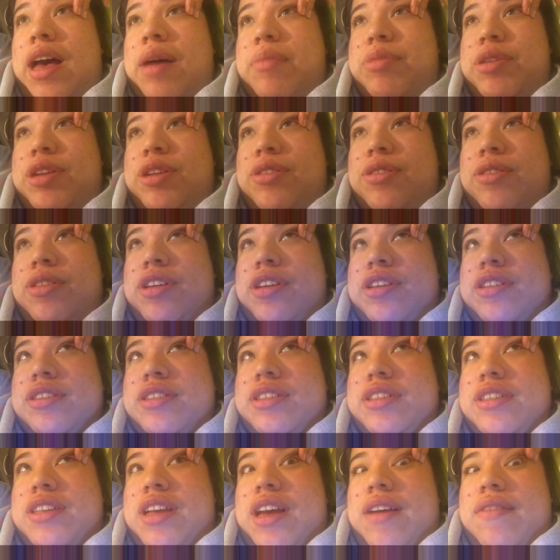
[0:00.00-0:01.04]
happy New Year's
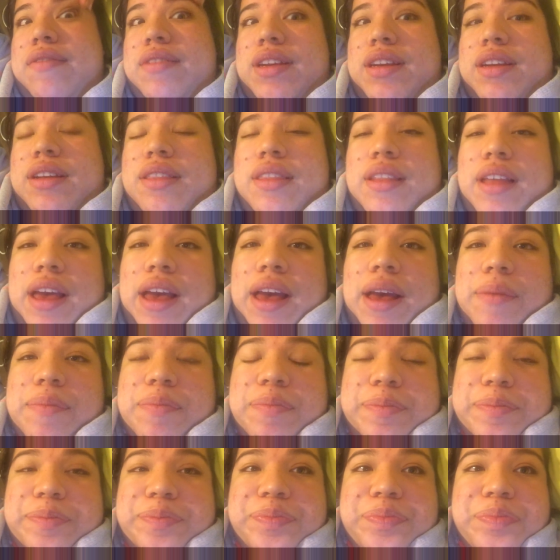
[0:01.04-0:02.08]
because I haven't done that.
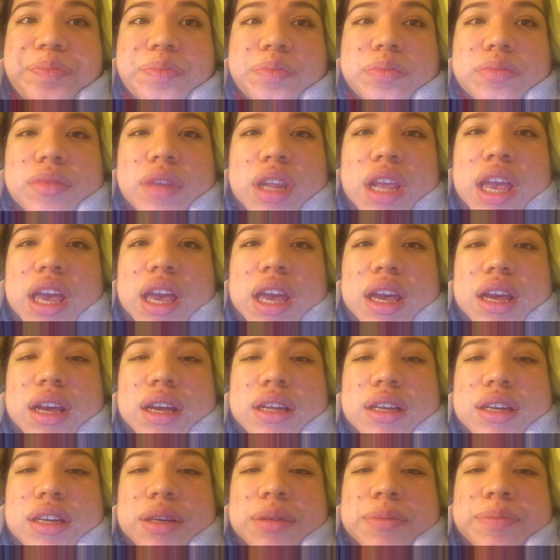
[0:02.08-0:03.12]

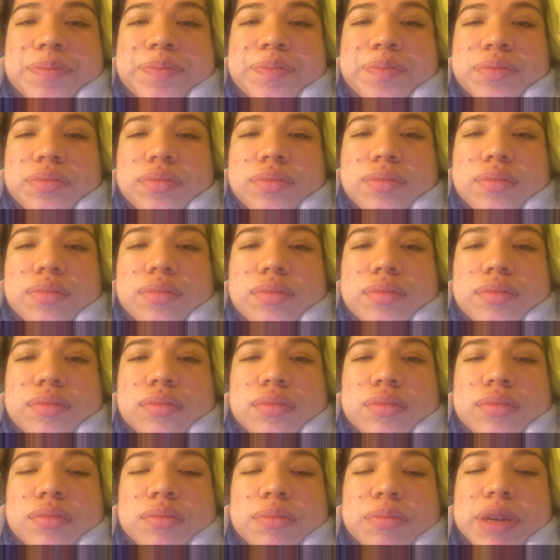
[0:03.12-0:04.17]
And
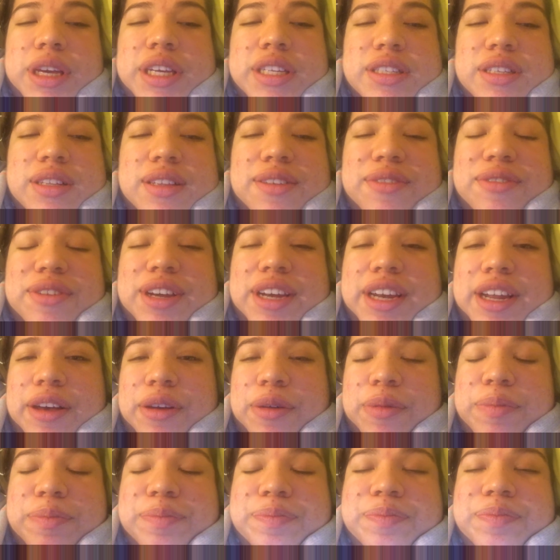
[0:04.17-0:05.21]
basically, right
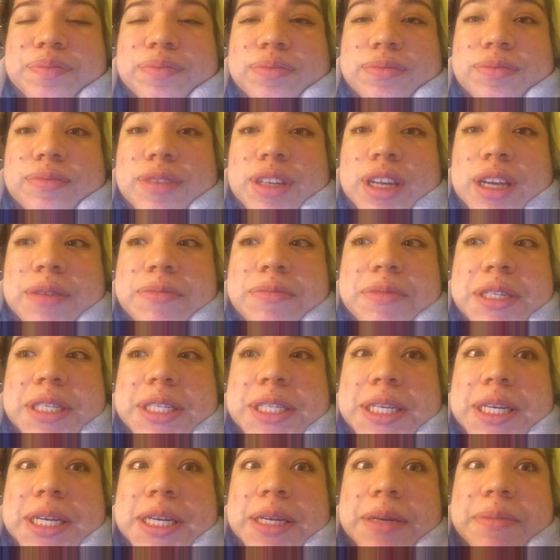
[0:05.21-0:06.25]
now, I'm
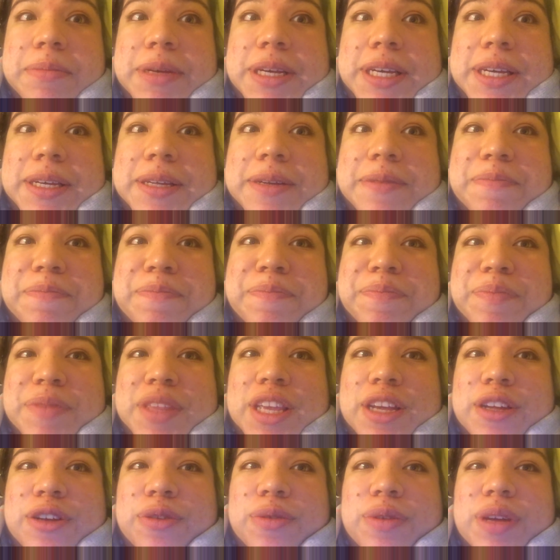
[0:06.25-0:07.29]
just lying in bed
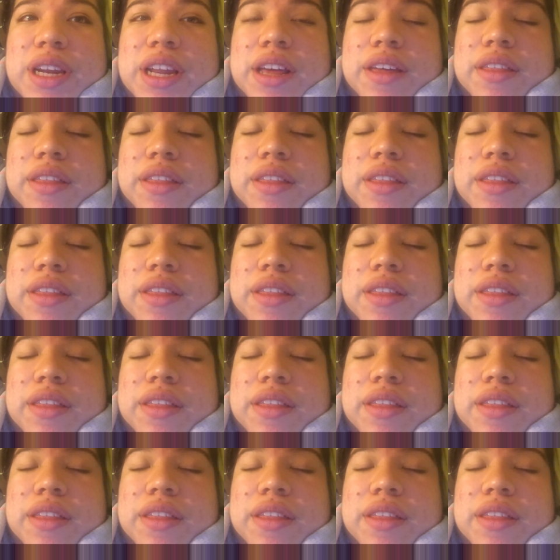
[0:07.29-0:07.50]
doing